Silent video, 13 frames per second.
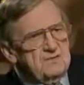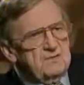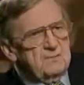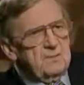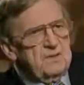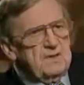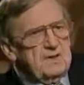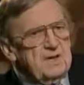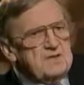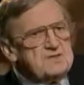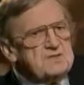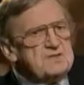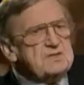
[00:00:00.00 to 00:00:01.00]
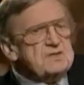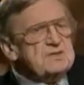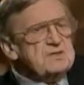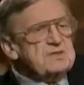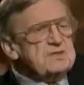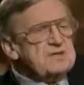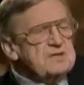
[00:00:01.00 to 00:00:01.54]
being as
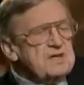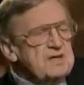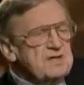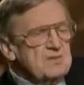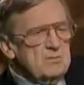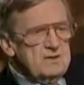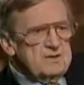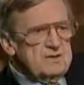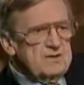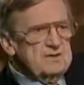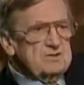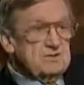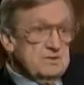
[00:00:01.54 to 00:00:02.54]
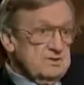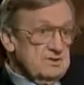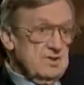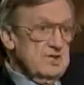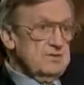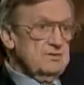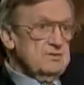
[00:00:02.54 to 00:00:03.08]
terribly dangerous as
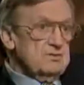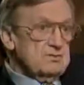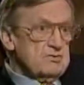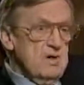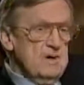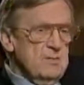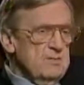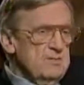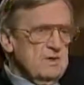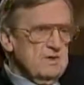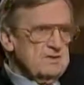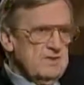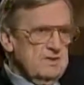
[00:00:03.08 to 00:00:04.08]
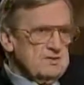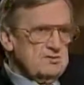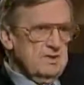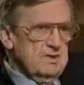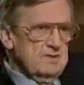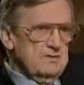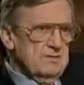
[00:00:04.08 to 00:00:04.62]
I do. So I may be
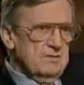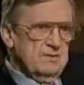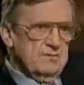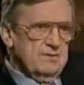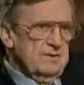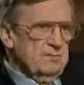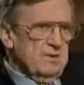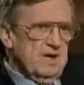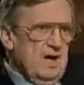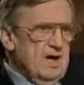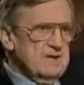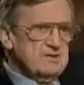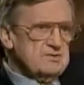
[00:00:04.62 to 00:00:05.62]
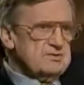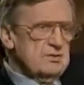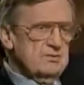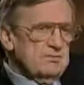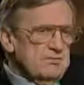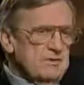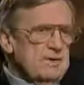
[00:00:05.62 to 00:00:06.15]
exaggerating the whole thing, but I just
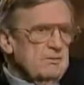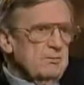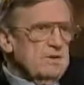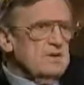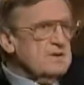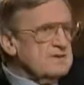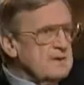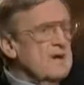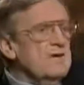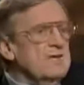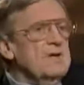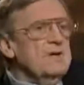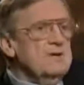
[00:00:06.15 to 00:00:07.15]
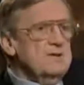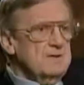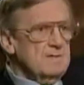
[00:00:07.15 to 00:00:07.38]
don't think we can tolerate it.